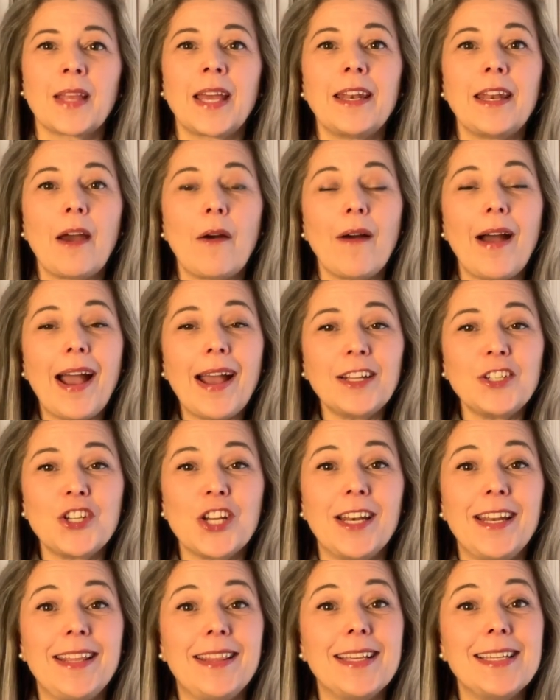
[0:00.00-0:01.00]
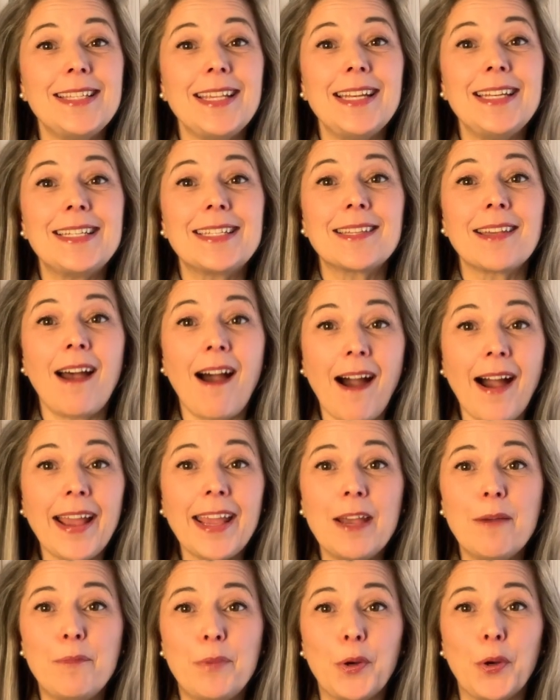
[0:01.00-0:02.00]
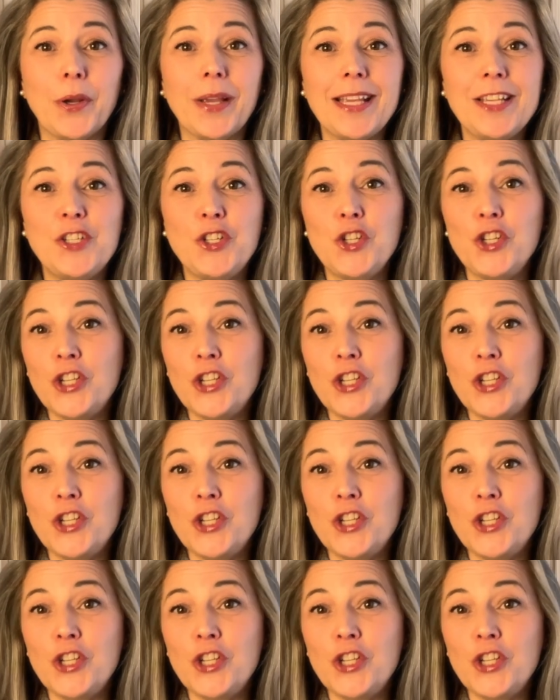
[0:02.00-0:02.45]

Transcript: Now, actually, this entire book is